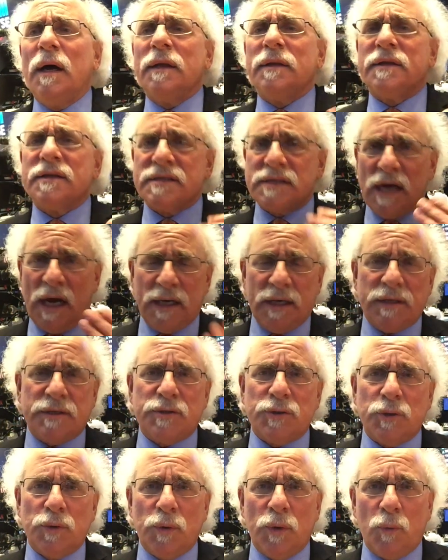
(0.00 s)
decided
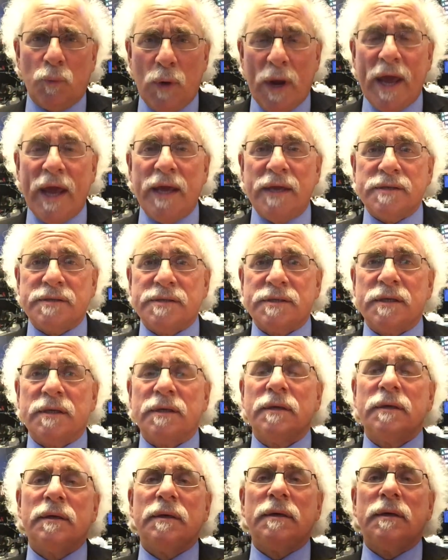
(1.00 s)
to raise
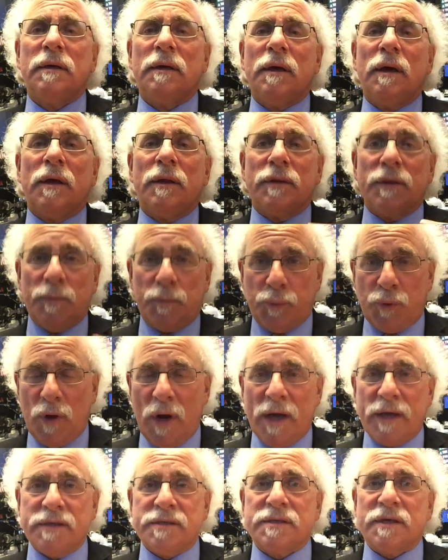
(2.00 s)
the
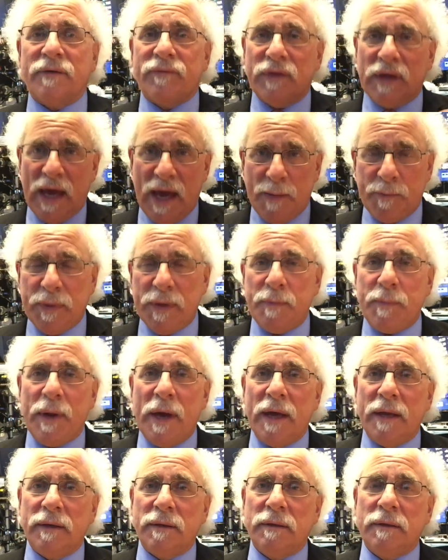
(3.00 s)
price of the
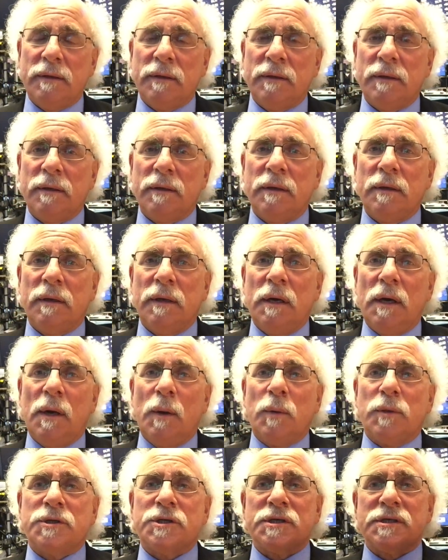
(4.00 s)
EpiPen,
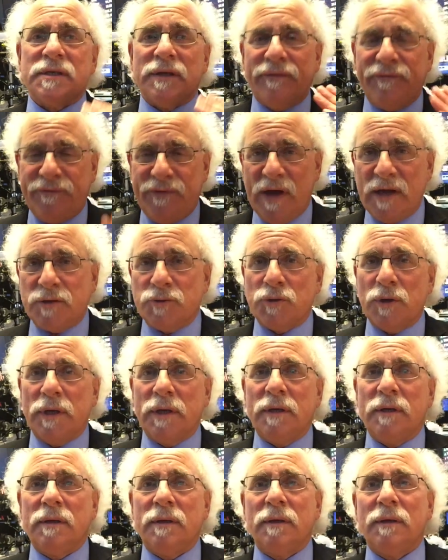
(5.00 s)
which is an ephedrine